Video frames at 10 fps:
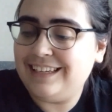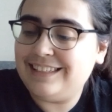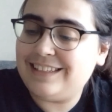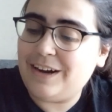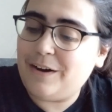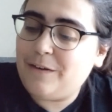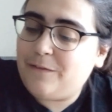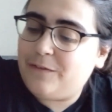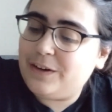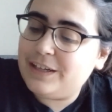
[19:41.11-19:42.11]
So
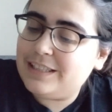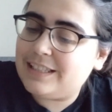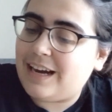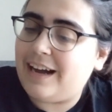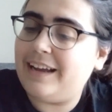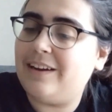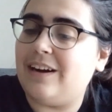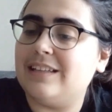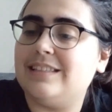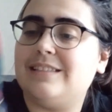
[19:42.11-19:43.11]
first I
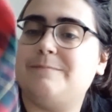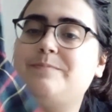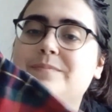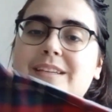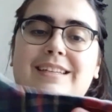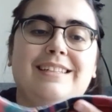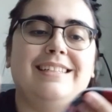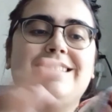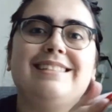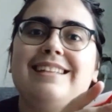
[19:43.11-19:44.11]
got
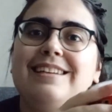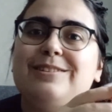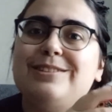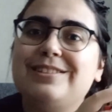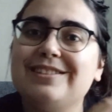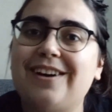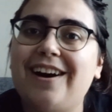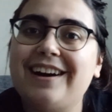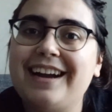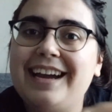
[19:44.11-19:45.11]
this little
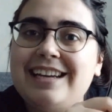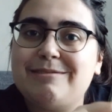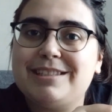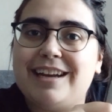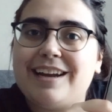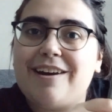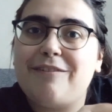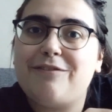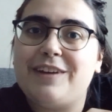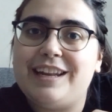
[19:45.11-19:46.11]
stocking that was like a
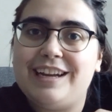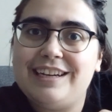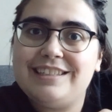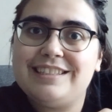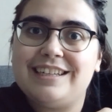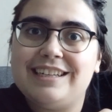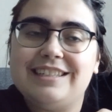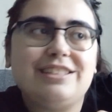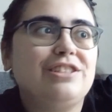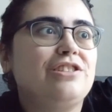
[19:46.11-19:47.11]
finish. It
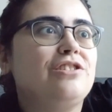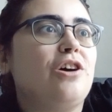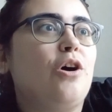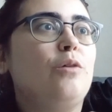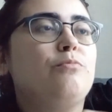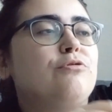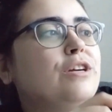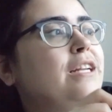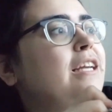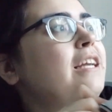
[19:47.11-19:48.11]
is so
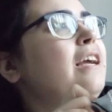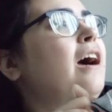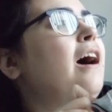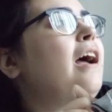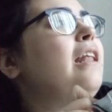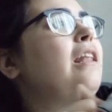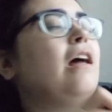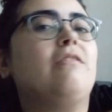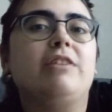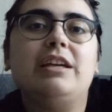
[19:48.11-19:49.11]
pretty. I
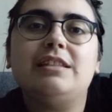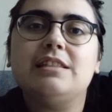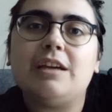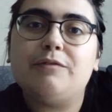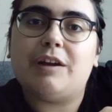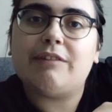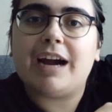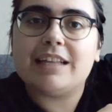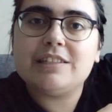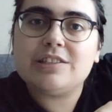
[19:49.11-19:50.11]
love it. I've never
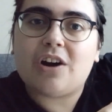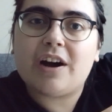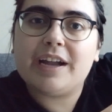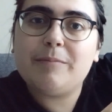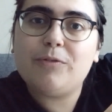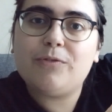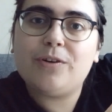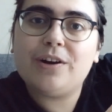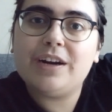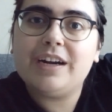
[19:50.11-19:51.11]
had a stocking before.